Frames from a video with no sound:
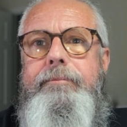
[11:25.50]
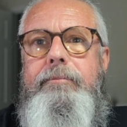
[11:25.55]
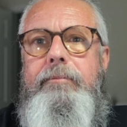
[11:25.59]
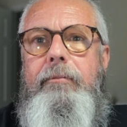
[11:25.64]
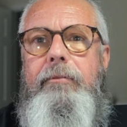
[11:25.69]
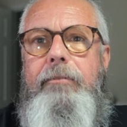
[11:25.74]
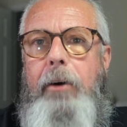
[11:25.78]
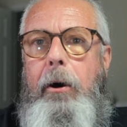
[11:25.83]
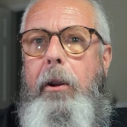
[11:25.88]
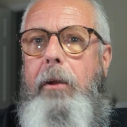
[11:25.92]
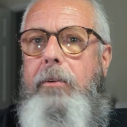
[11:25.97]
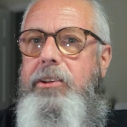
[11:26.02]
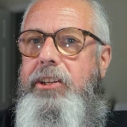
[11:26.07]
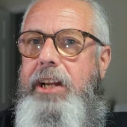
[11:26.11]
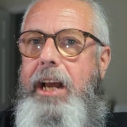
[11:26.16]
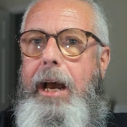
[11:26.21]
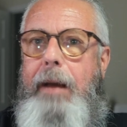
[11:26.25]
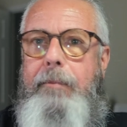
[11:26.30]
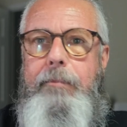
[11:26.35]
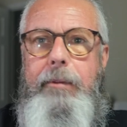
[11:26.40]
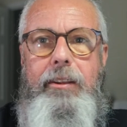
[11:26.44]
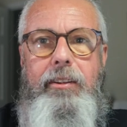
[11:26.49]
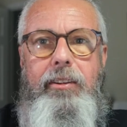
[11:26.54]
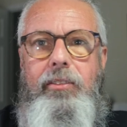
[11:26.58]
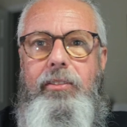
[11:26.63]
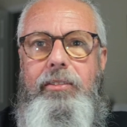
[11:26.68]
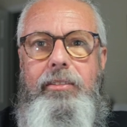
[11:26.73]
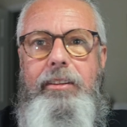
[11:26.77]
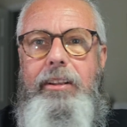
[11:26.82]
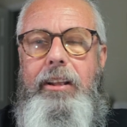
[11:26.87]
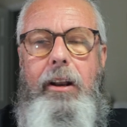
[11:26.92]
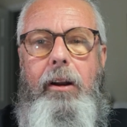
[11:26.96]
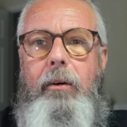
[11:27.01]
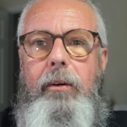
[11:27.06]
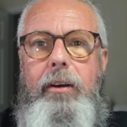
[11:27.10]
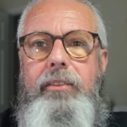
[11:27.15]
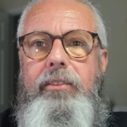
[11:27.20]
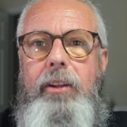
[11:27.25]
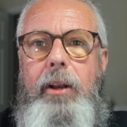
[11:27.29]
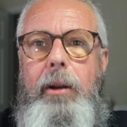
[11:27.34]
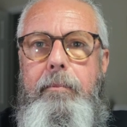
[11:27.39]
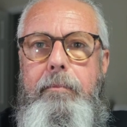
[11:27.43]
Photoshop is,
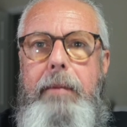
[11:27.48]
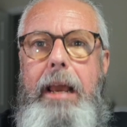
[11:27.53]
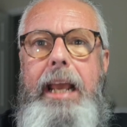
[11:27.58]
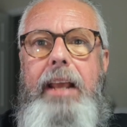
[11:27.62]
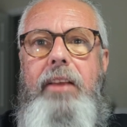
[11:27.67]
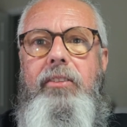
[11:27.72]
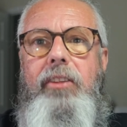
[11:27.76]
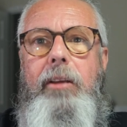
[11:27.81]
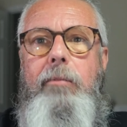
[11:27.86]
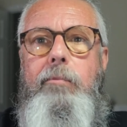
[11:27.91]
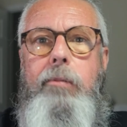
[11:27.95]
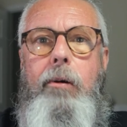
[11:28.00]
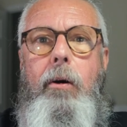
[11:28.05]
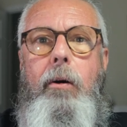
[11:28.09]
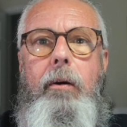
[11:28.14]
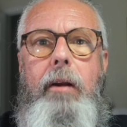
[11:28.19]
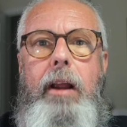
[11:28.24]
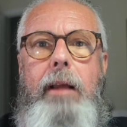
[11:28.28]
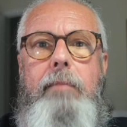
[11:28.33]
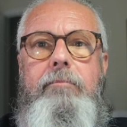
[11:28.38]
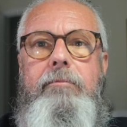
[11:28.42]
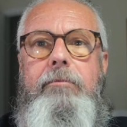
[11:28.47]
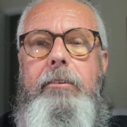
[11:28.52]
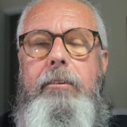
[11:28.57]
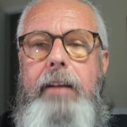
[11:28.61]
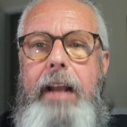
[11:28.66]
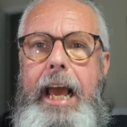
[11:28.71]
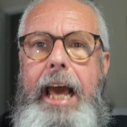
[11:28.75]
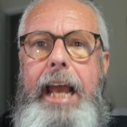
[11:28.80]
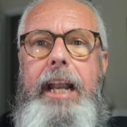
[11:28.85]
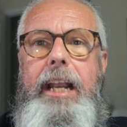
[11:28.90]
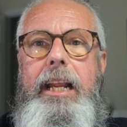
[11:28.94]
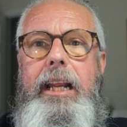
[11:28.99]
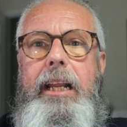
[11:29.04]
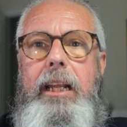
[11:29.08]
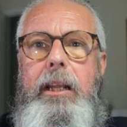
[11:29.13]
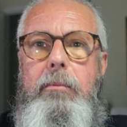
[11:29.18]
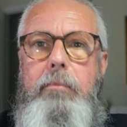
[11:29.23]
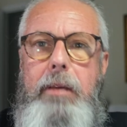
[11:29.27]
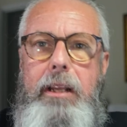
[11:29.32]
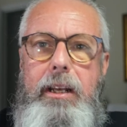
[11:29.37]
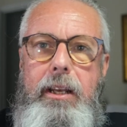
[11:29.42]
it's an amazing program for editing
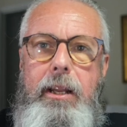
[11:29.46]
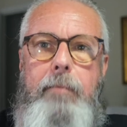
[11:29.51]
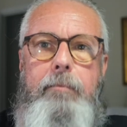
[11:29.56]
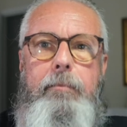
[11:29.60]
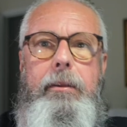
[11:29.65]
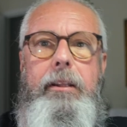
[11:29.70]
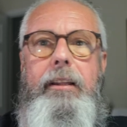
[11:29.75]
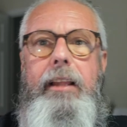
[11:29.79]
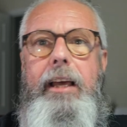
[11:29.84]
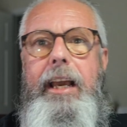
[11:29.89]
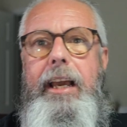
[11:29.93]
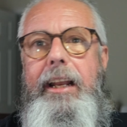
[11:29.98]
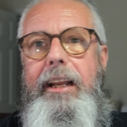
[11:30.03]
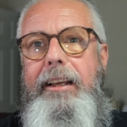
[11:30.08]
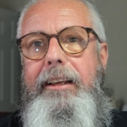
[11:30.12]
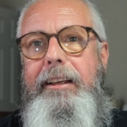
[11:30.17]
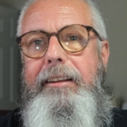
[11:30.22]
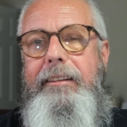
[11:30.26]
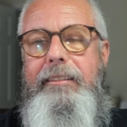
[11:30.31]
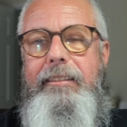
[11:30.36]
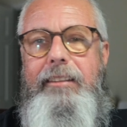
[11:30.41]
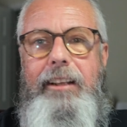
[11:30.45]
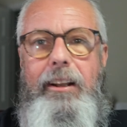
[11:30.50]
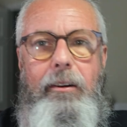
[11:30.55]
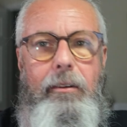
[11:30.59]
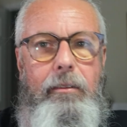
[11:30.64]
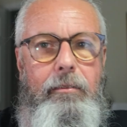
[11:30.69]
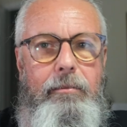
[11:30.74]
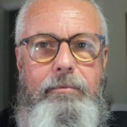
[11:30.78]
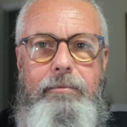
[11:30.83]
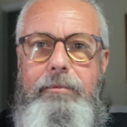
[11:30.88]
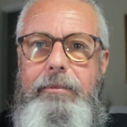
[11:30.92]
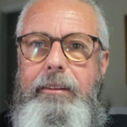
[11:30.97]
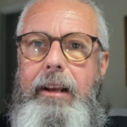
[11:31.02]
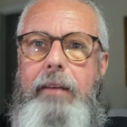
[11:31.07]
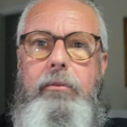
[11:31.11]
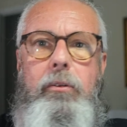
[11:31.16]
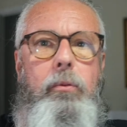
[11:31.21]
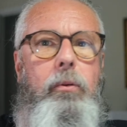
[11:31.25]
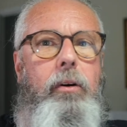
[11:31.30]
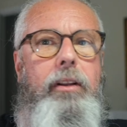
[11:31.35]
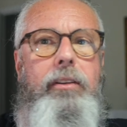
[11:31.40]
and manipulating, and
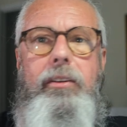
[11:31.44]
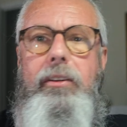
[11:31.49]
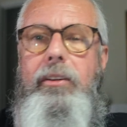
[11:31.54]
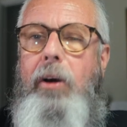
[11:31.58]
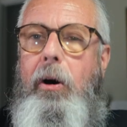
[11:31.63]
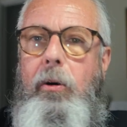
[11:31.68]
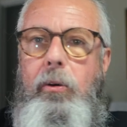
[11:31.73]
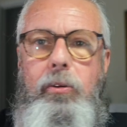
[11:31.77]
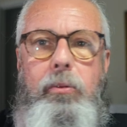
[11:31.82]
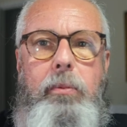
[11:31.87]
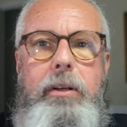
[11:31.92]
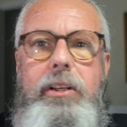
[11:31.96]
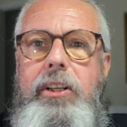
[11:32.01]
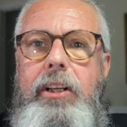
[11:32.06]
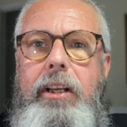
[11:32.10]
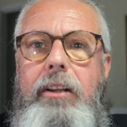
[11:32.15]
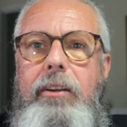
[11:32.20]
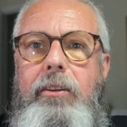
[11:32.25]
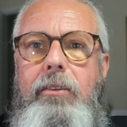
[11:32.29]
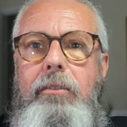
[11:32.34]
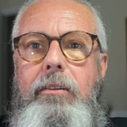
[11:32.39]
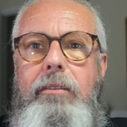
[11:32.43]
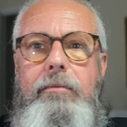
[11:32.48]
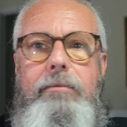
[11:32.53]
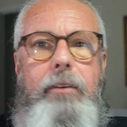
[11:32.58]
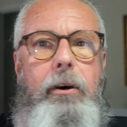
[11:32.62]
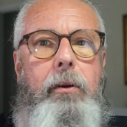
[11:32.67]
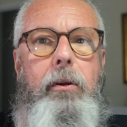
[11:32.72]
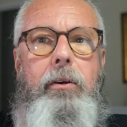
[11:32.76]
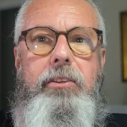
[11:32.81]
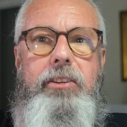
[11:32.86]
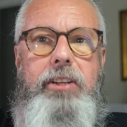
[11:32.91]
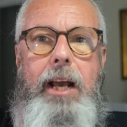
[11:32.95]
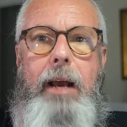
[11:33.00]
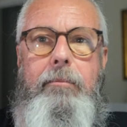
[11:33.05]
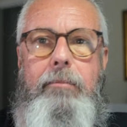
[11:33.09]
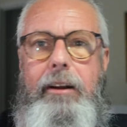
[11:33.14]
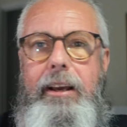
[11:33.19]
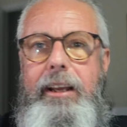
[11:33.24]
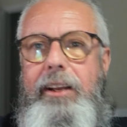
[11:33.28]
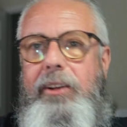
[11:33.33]
everyone knows what you can do with Photoshop, right?